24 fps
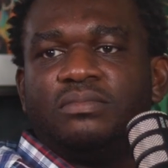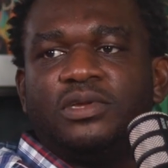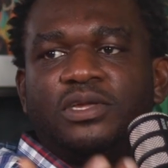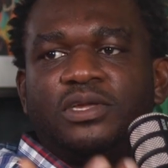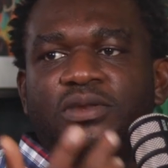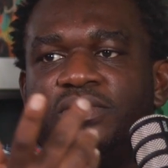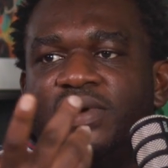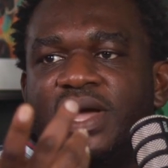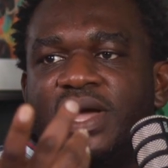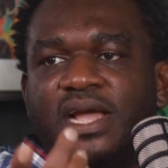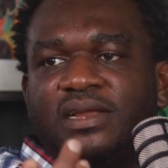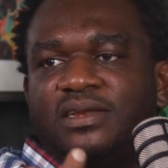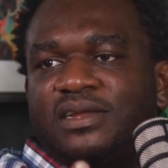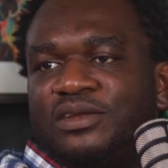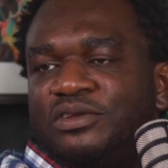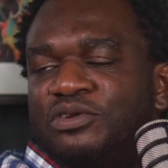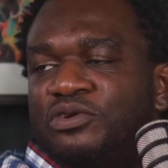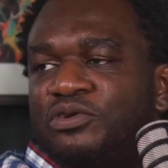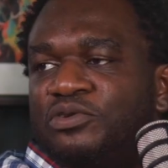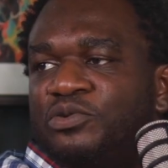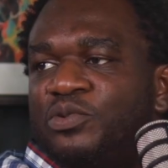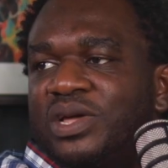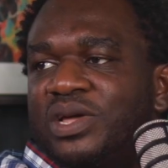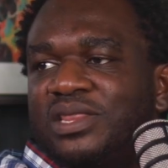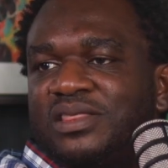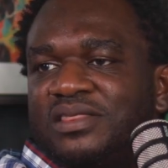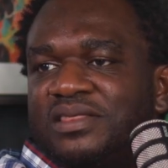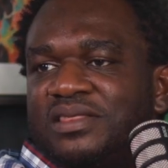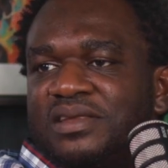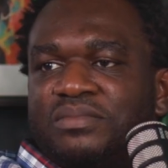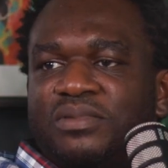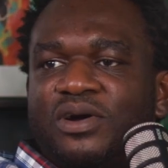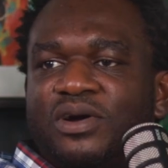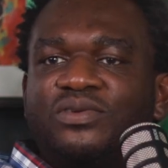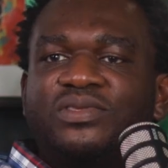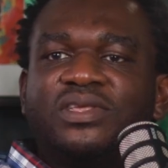I did not know
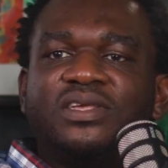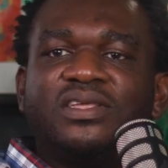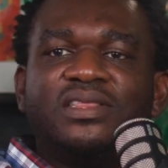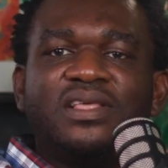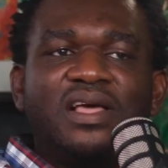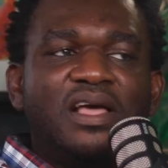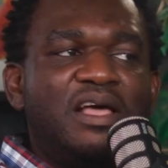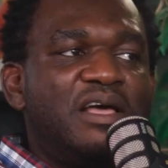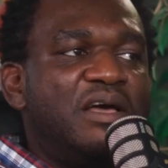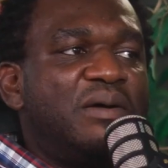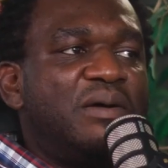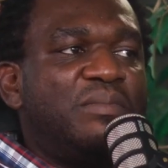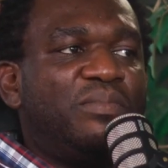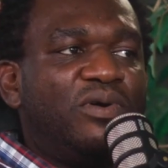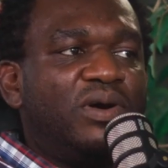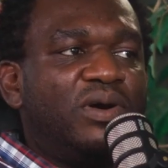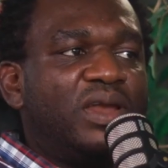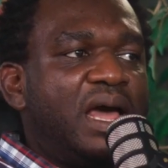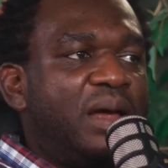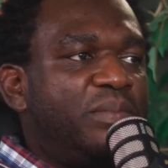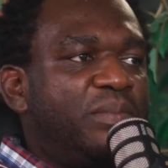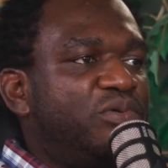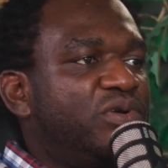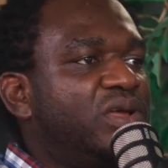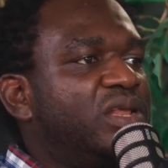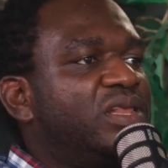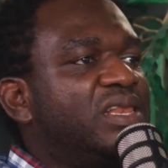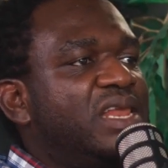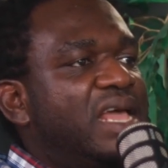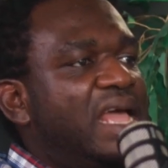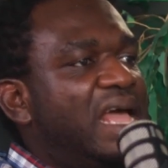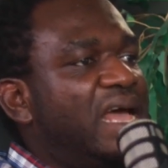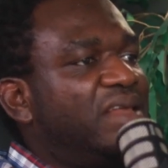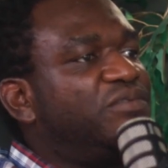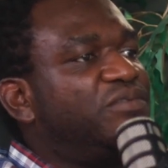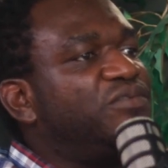anything about it, but
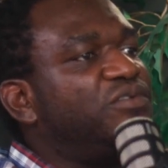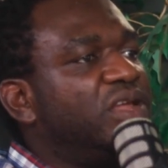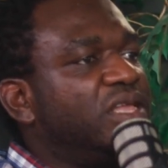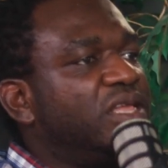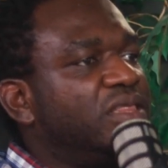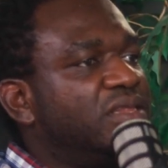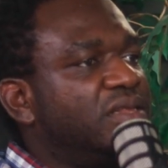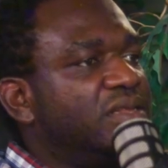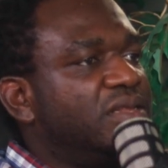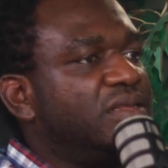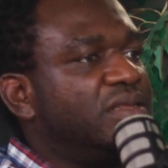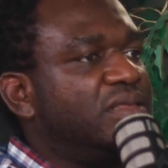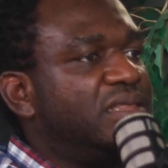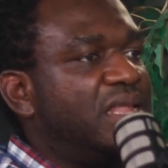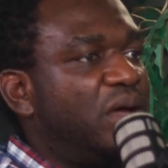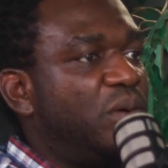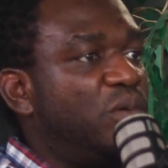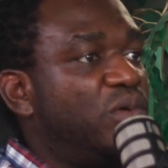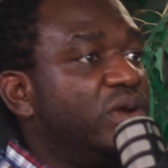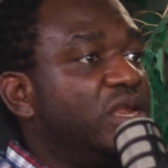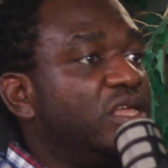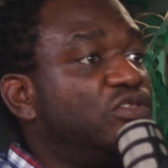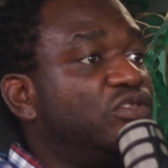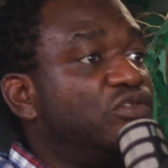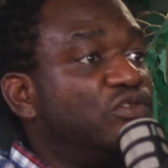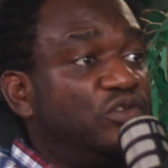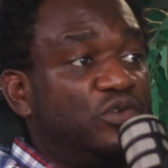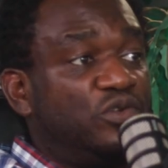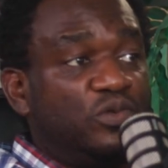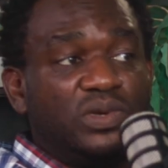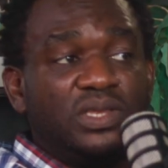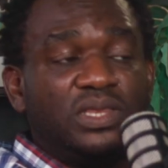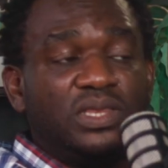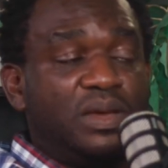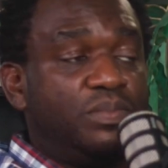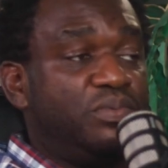apparently I had friends that wanted to
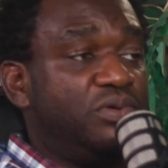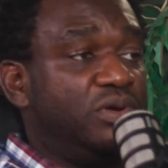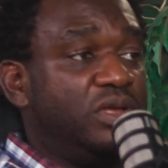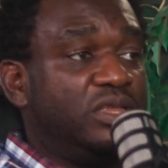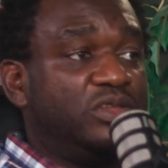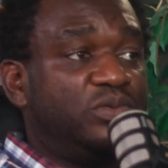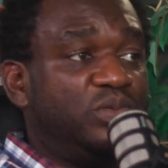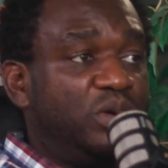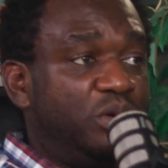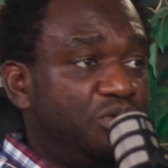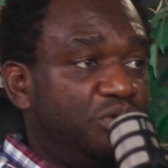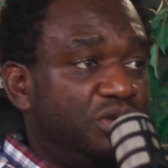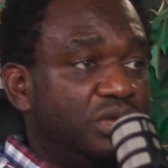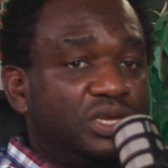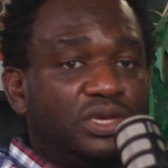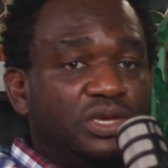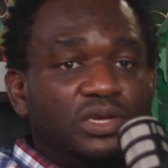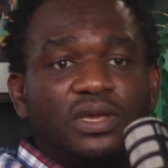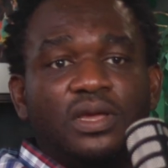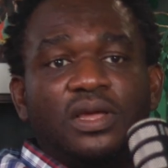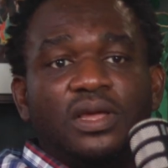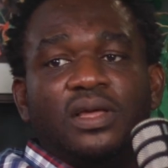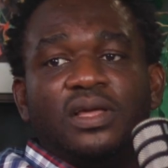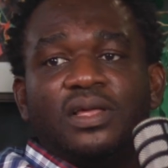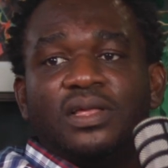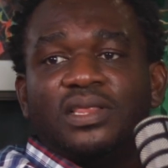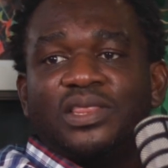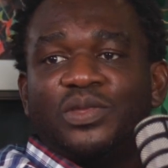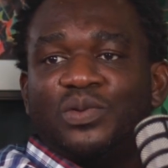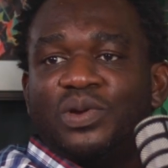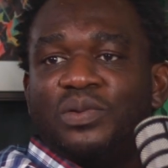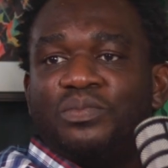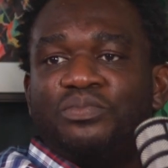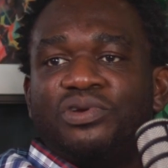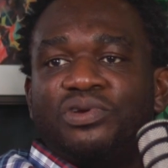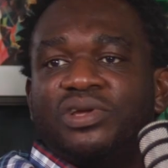do it. Their parents were rich.
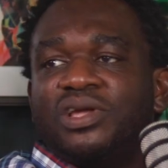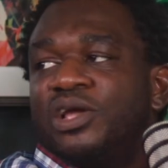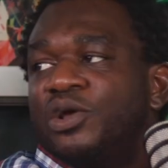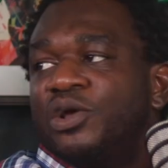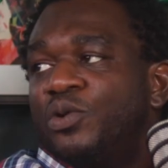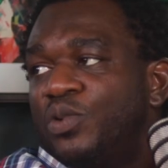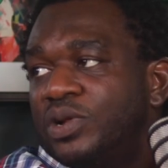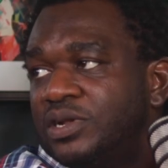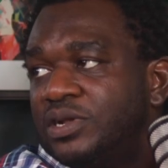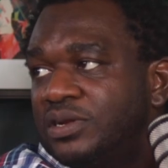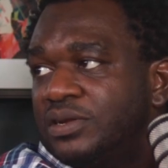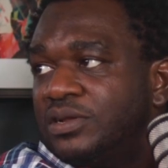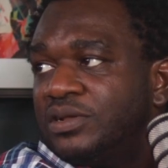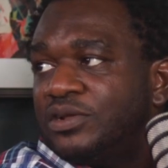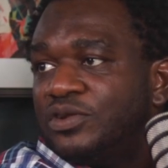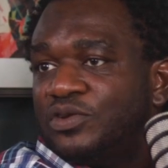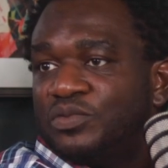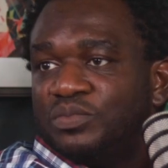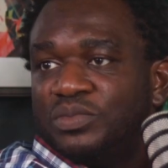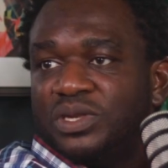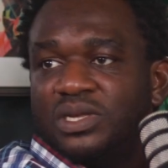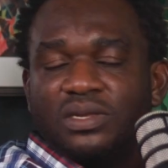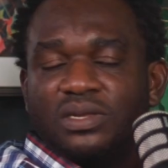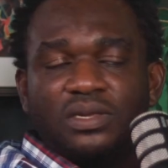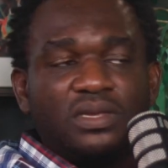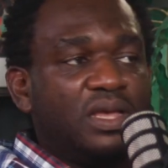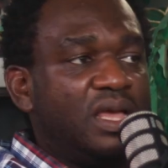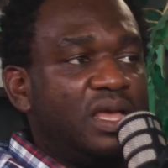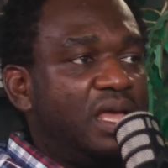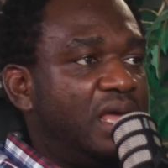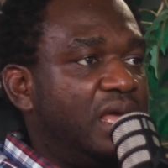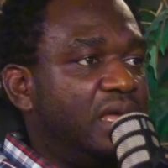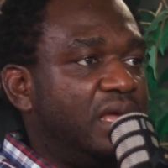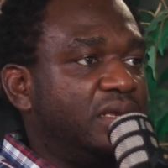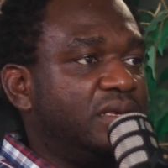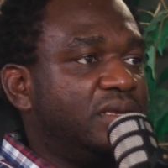They were bringing questions to me,
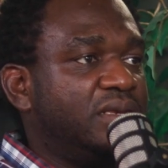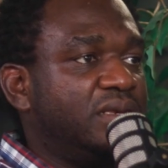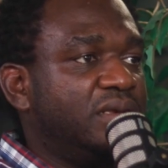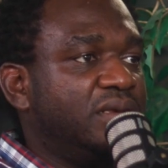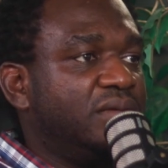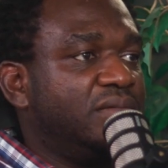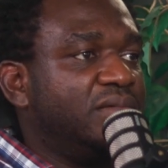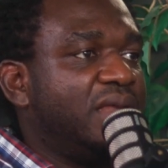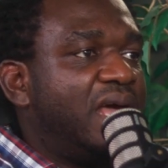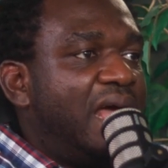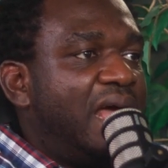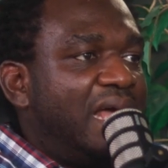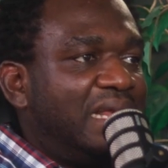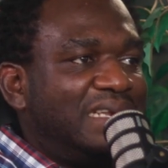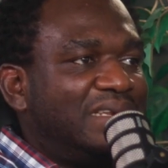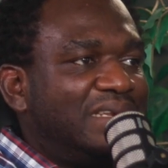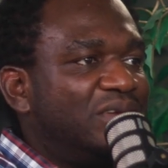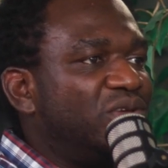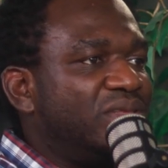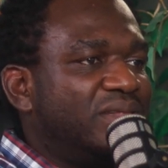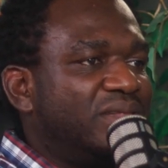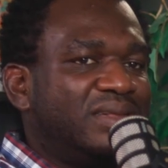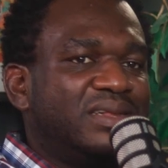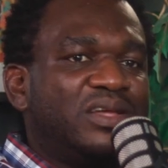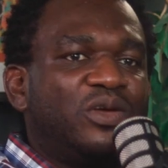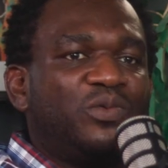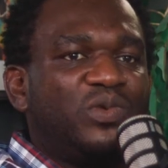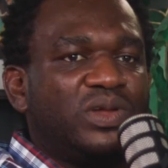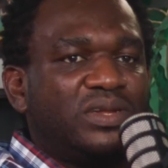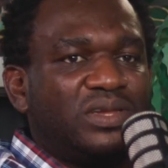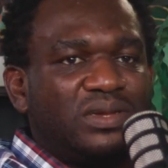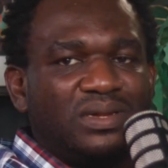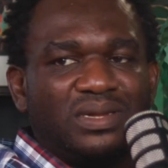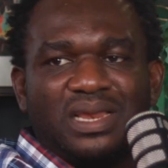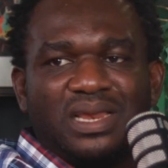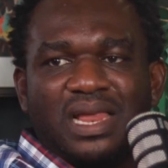and I had not seen
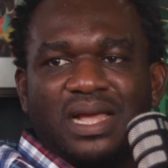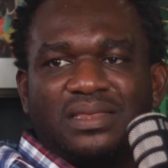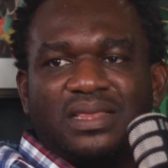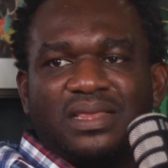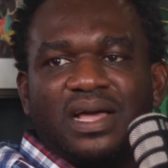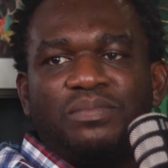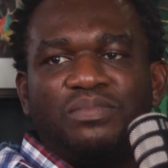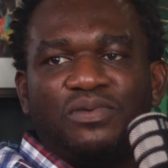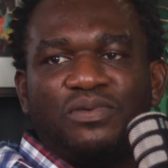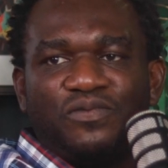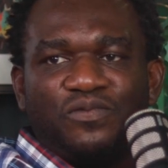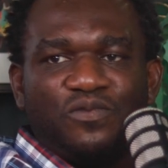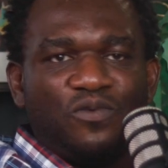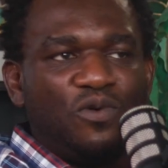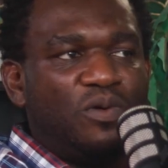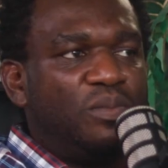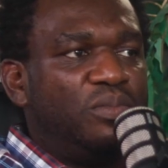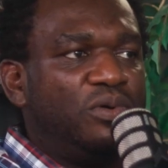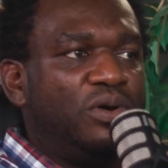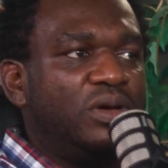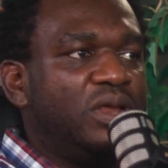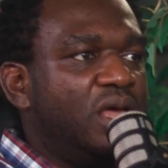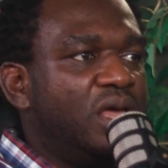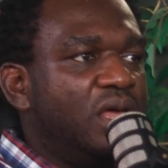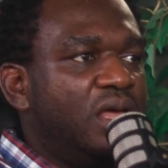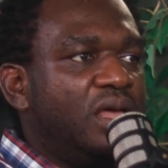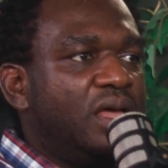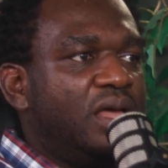questions like that before, but